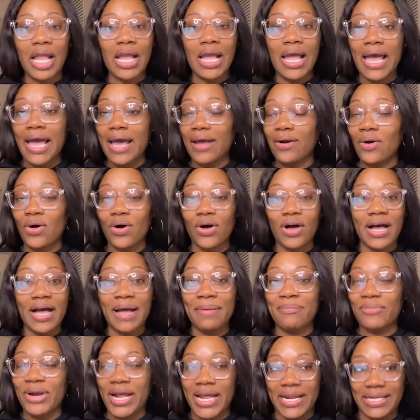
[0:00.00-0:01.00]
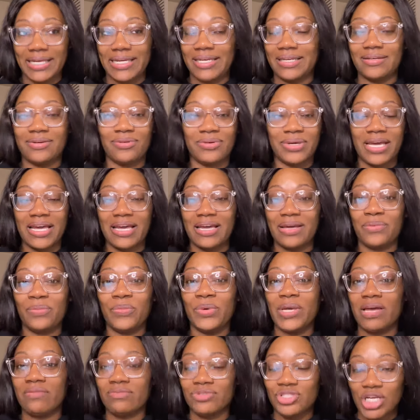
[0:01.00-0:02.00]
at all. I'm ready, okay? We
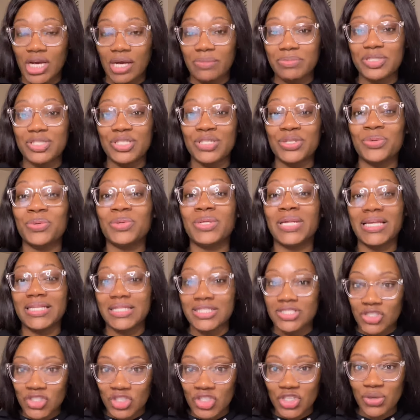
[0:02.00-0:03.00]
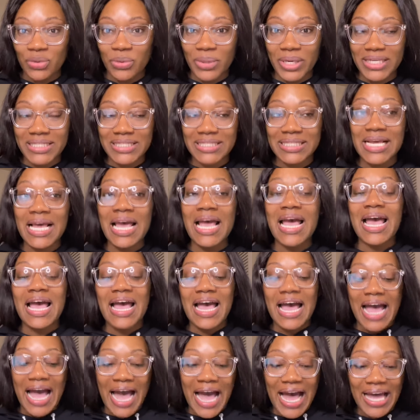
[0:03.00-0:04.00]
have a job to do, let's do it.
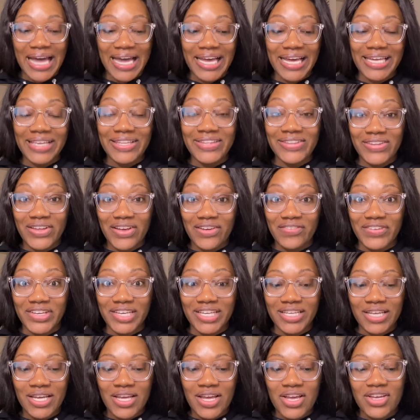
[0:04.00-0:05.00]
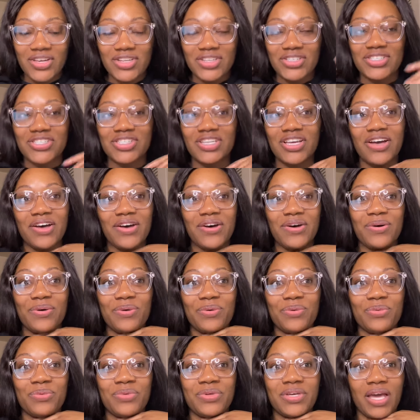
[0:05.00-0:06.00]
I love it.
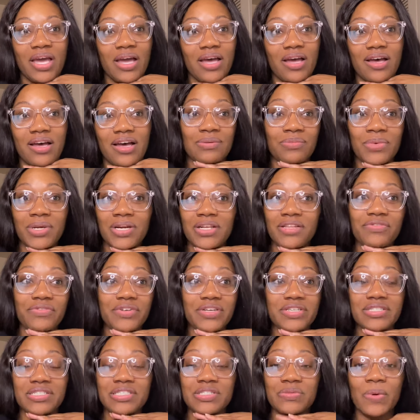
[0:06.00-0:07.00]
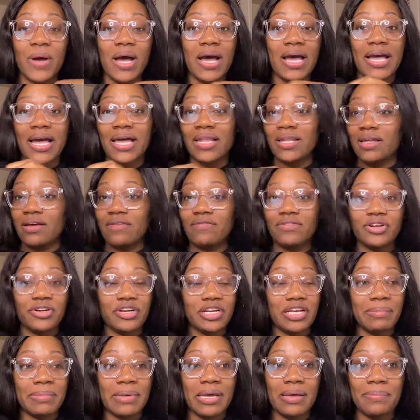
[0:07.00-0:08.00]
So yeah, one of the reasons why I love
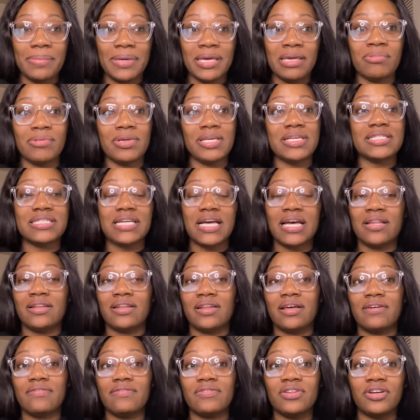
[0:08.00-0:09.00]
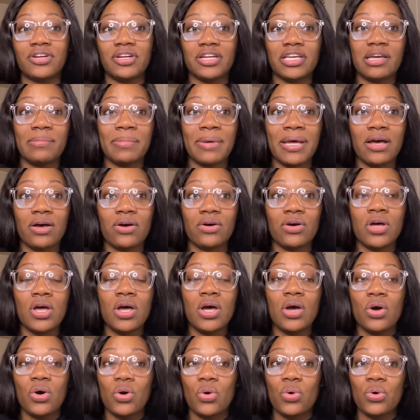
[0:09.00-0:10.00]
learning about babies, I love learning about
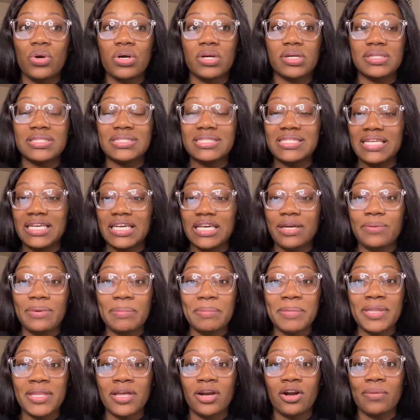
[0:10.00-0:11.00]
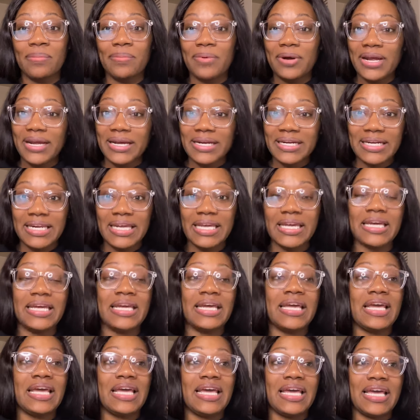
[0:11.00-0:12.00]
or seeing women that are pregnant
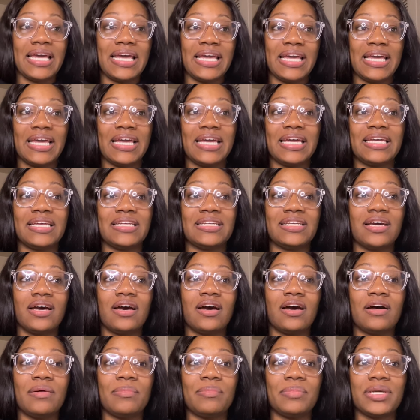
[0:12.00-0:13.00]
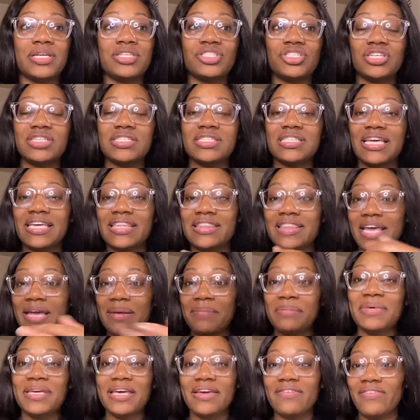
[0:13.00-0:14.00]
and um, it's just like
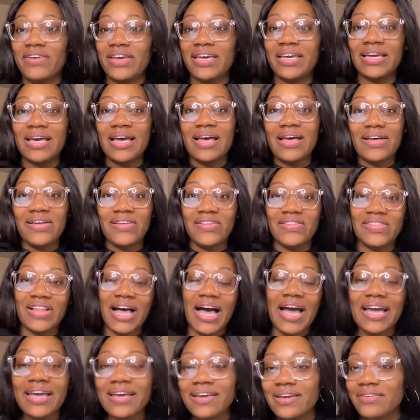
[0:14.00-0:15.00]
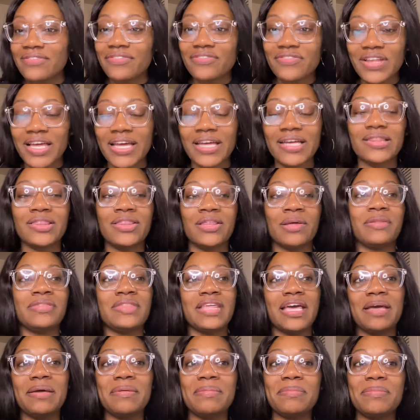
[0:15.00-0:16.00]
them giving life, like th
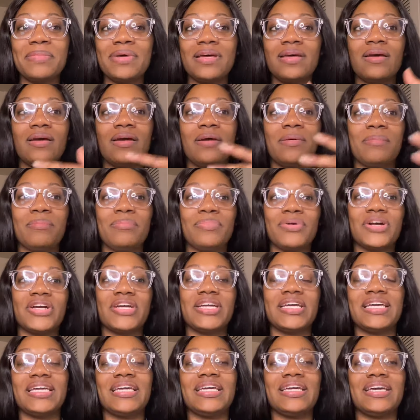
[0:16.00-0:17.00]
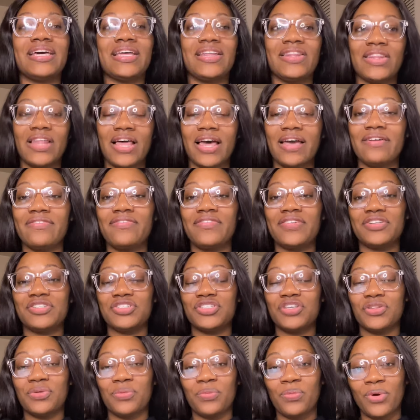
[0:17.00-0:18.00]
them bringing life
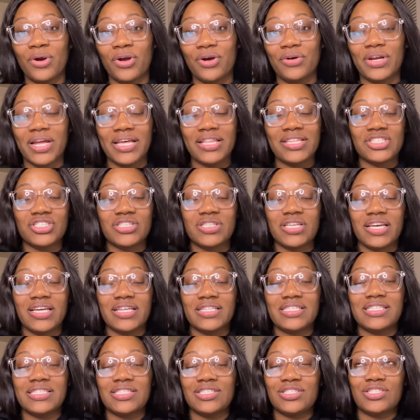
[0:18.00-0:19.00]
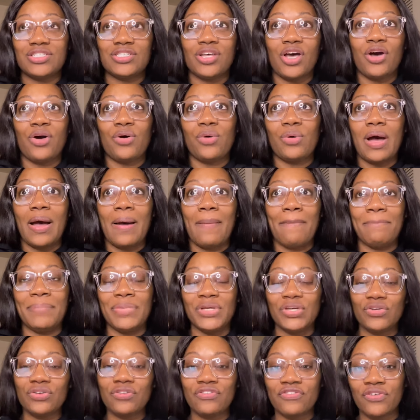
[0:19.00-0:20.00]
into the world. I just think it's so
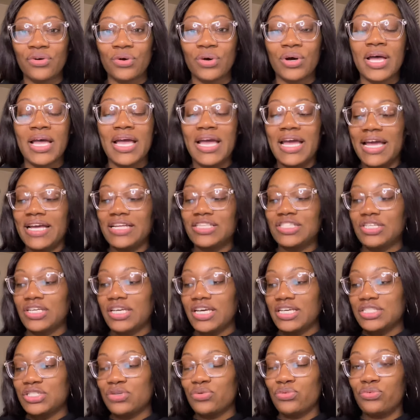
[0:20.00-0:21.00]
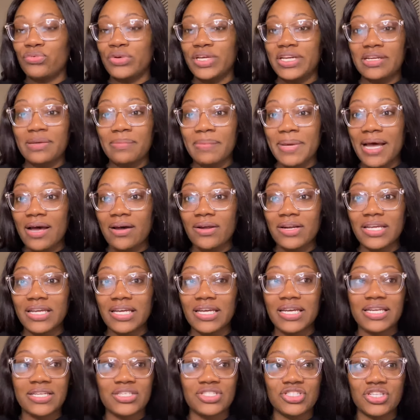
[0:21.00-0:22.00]
beautiful. And to get to read about
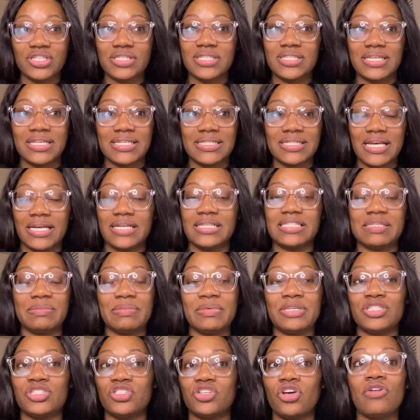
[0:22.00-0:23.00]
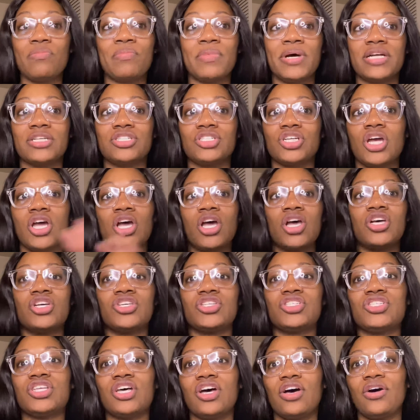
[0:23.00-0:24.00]
it, it just excites me so much.
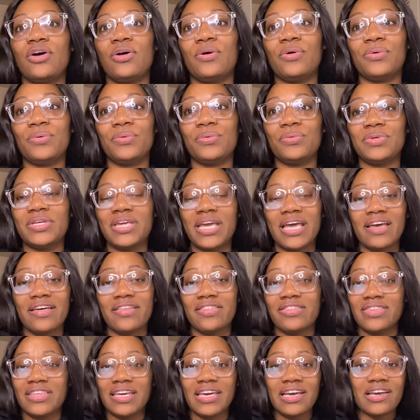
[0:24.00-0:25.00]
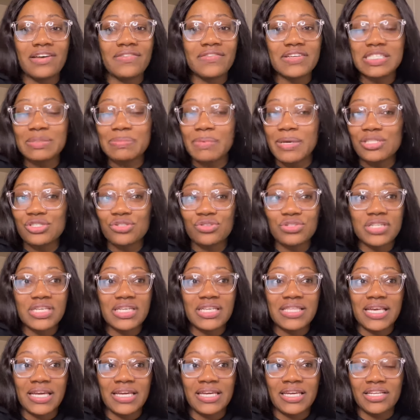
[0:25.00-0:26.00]
So yeah, think of a specialty
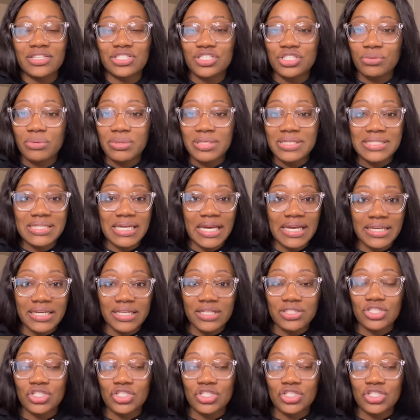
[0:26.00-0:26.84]
that gets you excited